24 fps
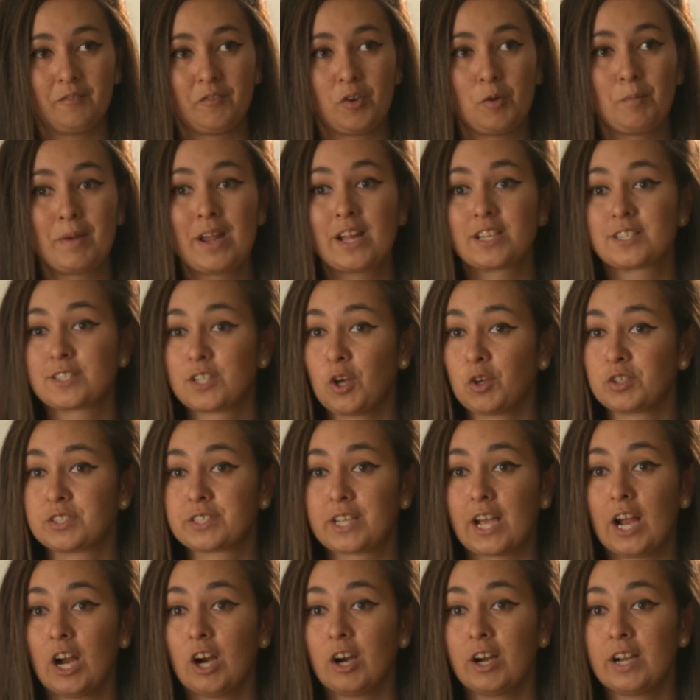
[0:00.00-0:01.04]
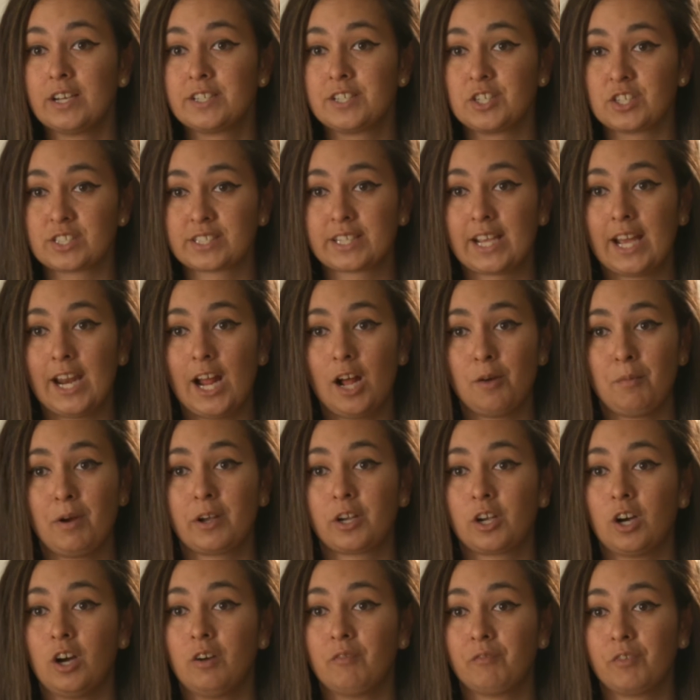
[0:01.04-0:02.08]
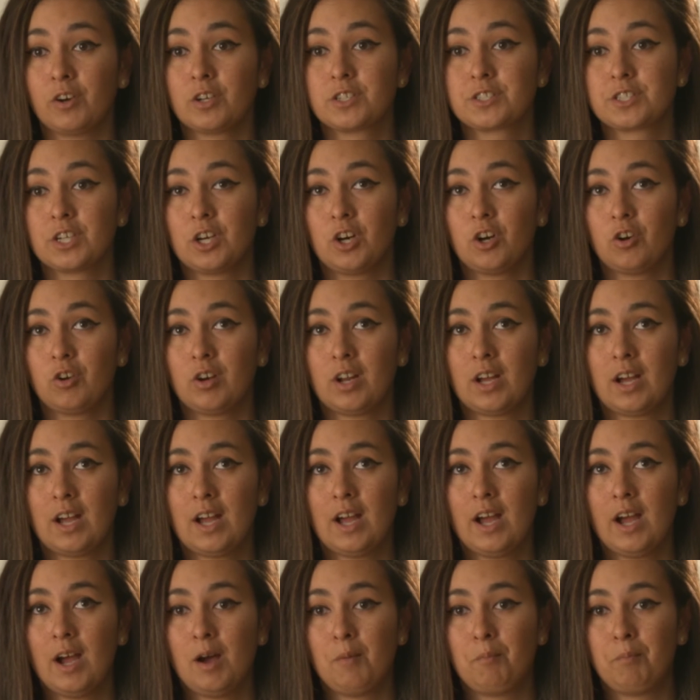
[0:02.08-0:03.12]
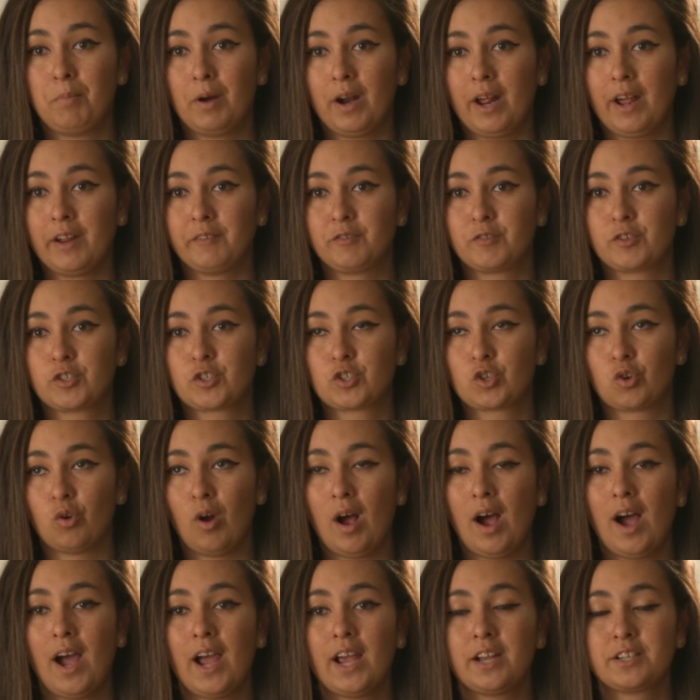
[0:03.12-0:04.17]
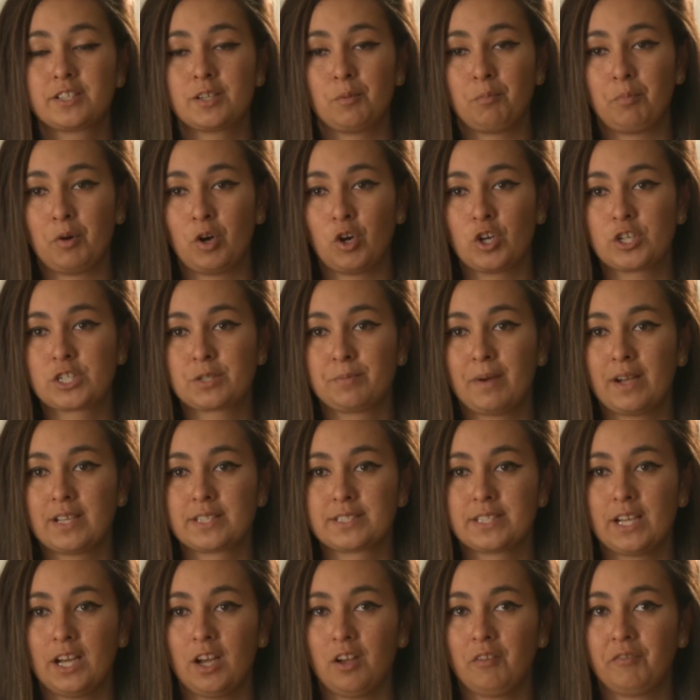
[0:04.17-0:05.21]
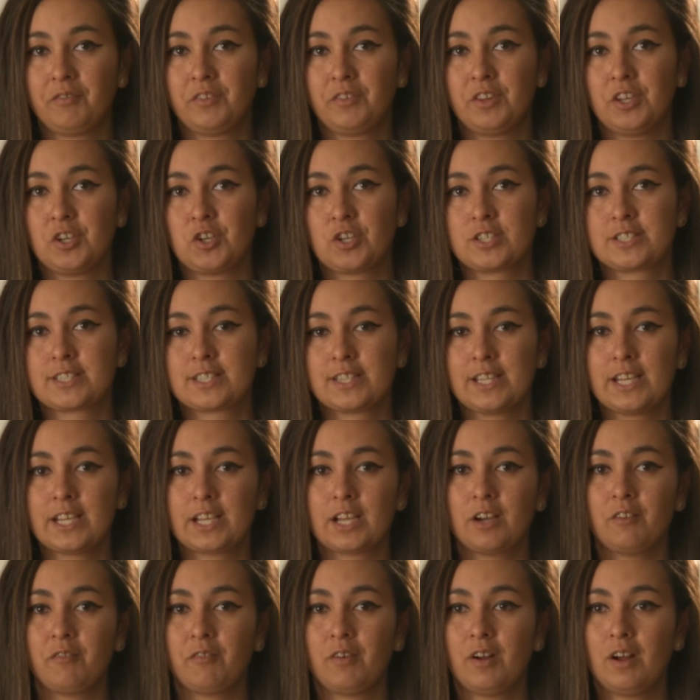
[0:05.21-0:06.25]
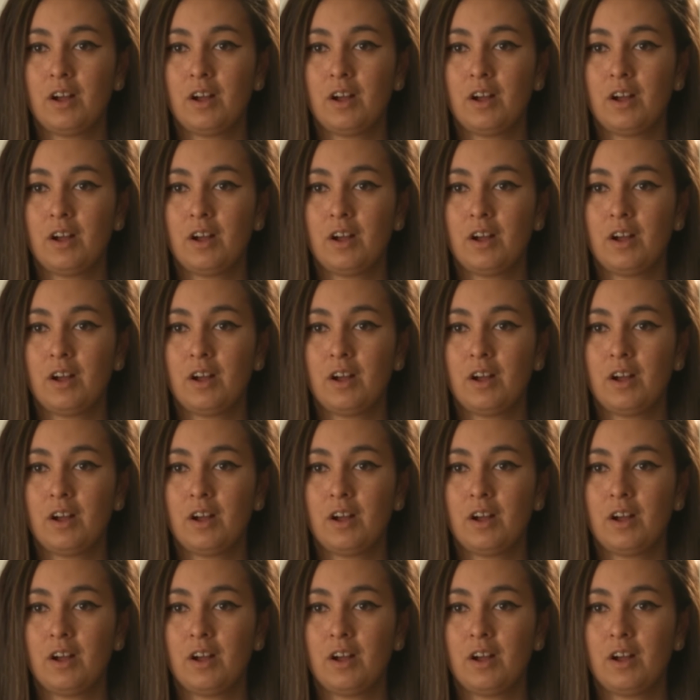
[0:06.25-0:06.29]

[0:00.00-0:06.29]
For me, it's so scary to just get out of my comfort zone. But I try to push myself to just think of